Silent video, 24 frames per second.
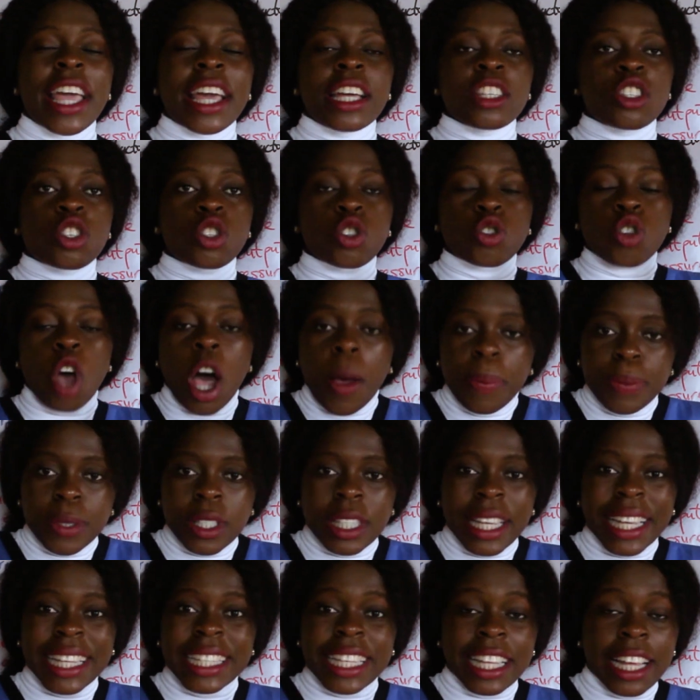
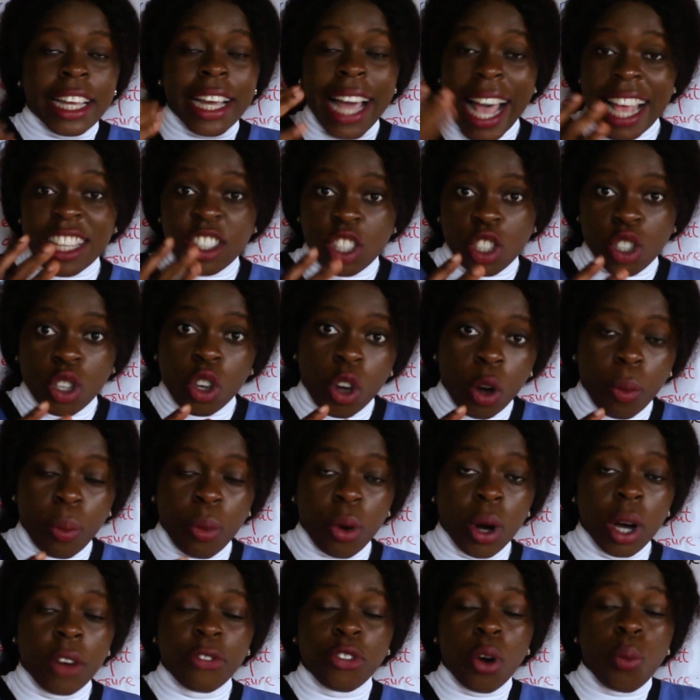stops calcium
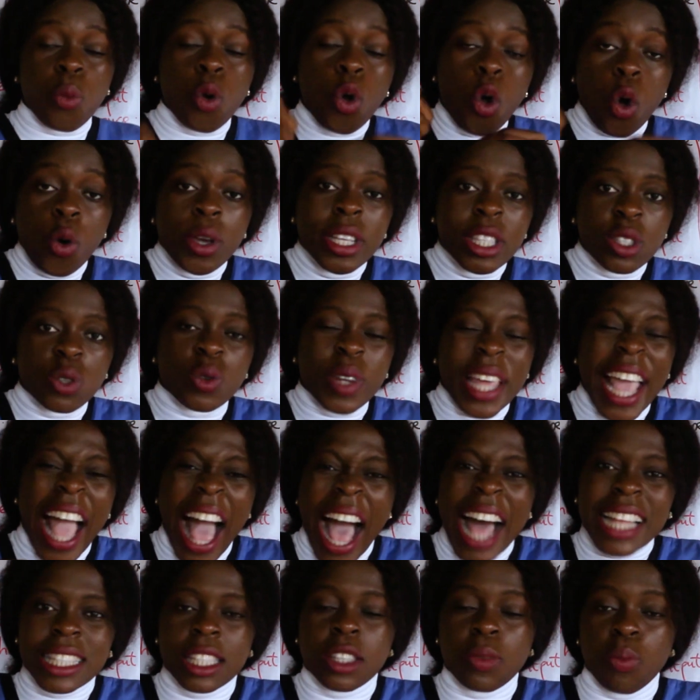from going to the
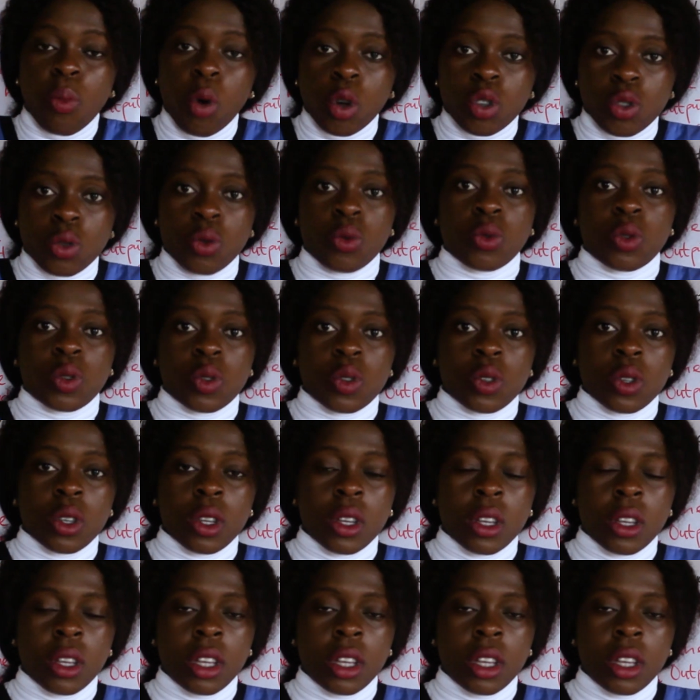heart muscles.